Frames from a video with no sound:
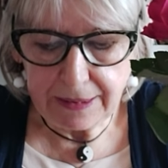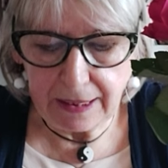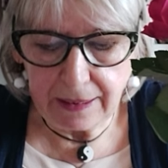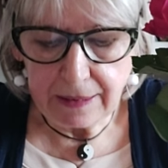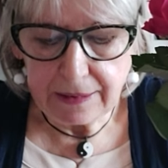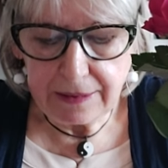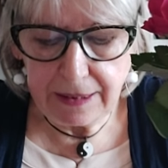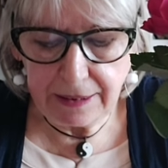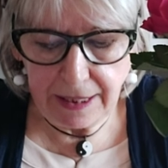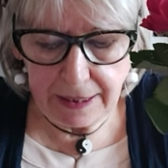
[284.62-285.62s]
the
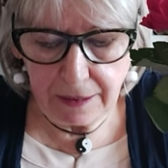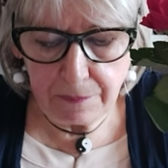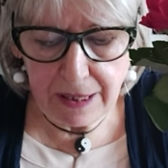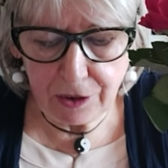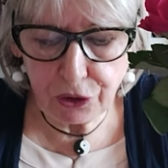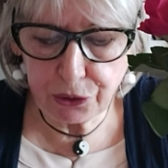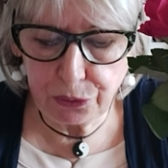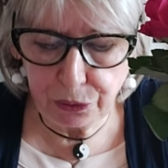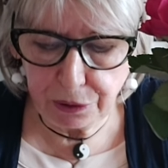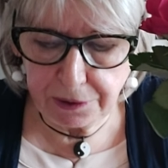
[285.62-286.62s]
Nyingma
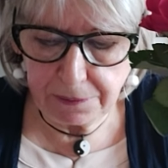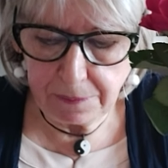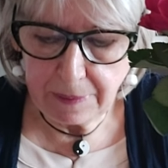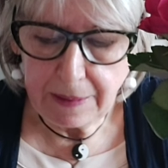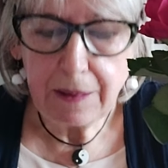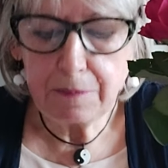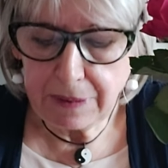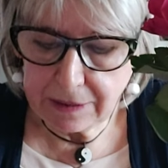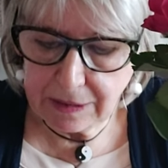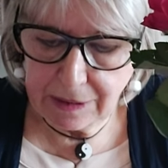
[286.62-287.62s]
school,
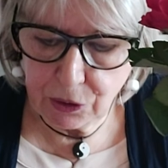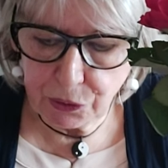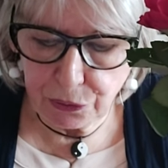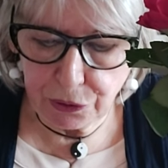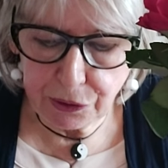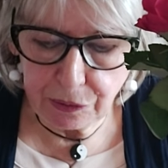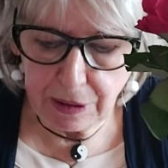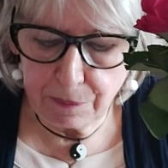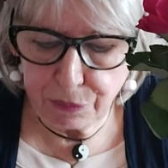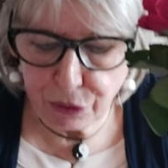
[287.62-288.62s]
but he is also
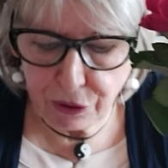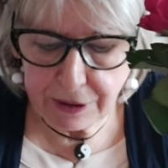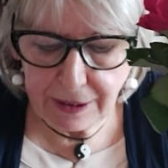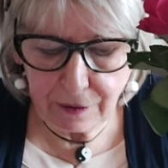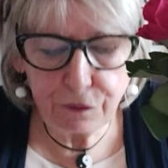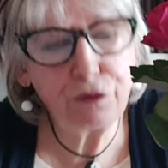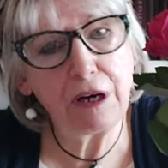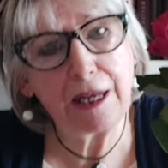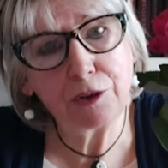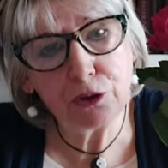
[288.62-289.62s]
important
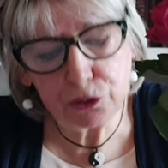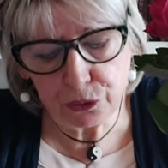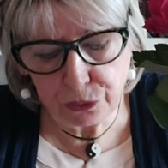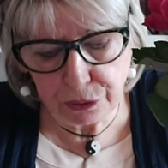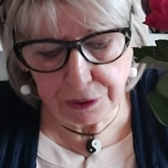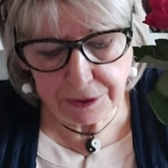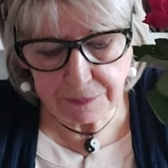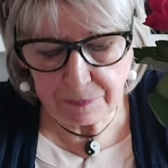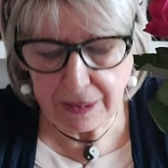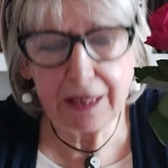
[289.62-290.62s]
for other
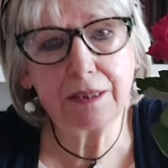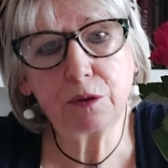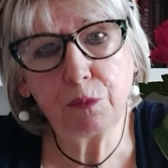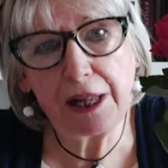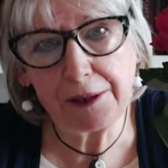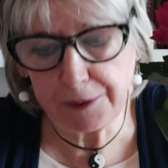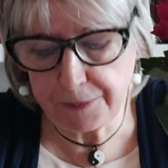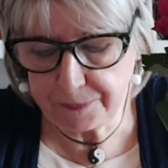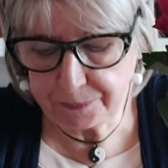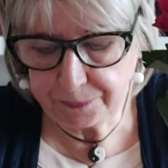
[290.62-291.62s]
schools as
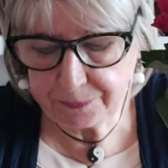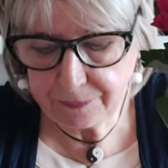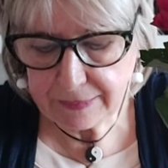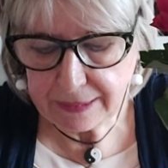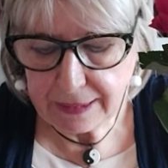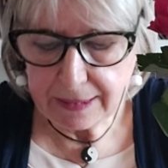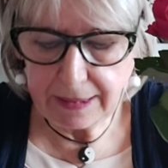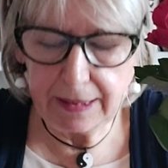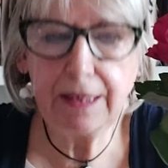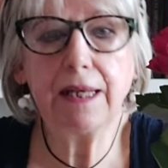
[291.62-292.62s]
well.
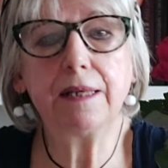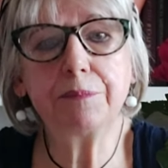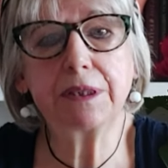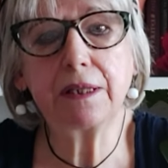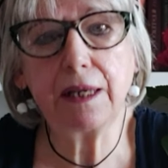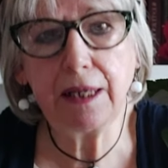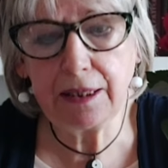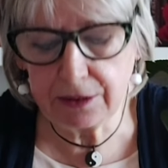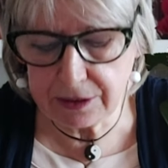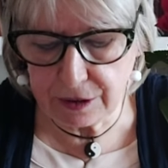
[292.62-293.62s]
He comes in
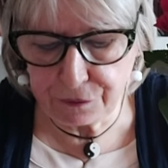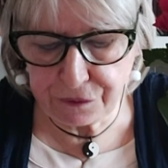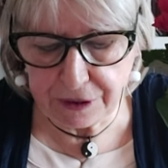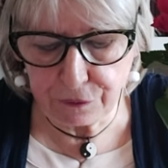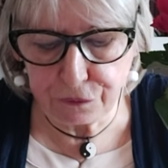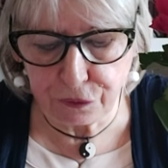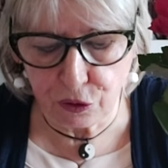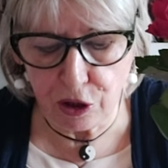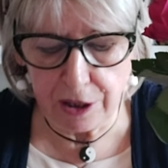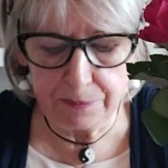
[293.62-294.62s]
8 different
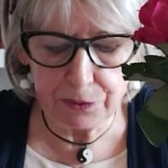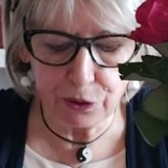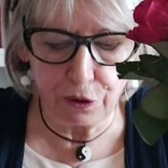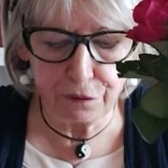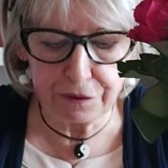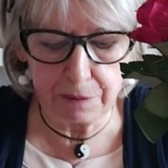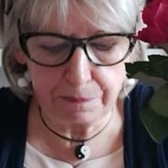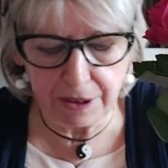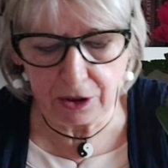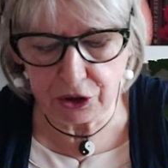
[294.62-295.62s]
forms of
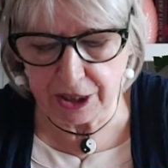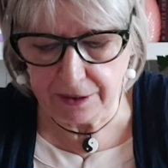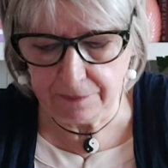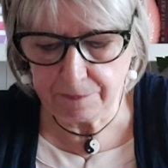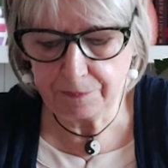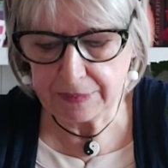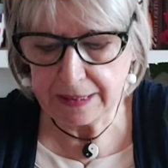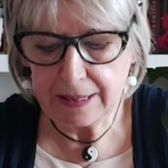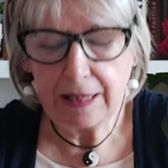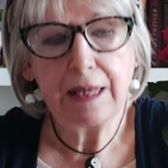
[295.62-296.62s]
depiction,
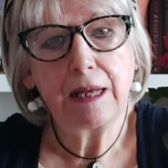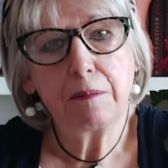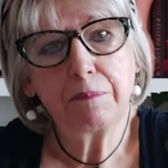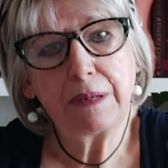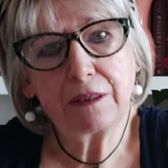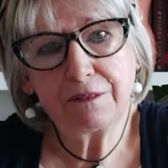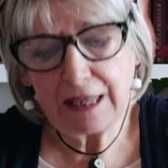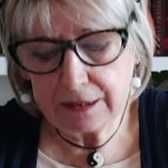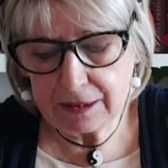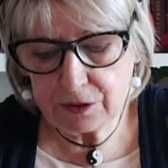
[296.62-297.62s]
but
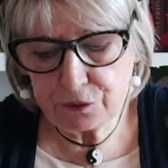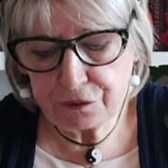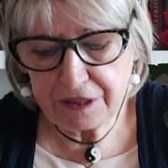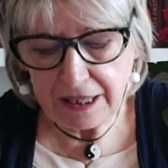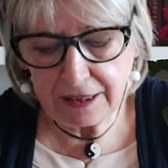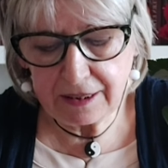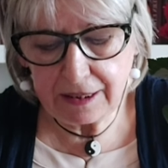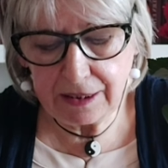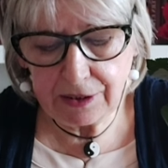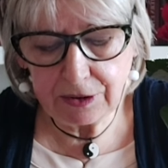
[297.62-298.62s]
one is fairly
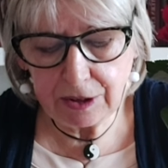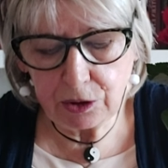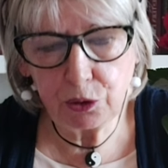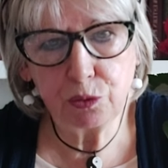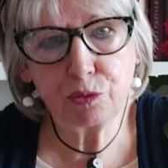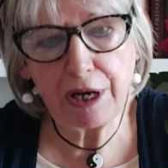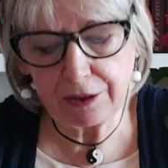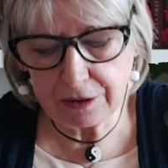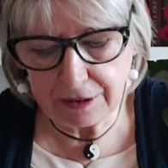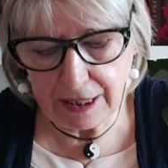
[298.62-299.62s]
easy to
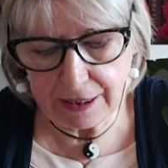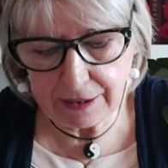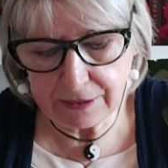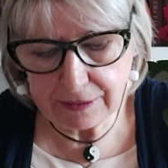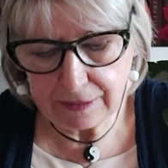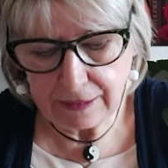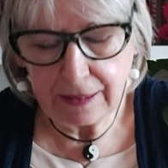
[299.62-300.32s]
recognize.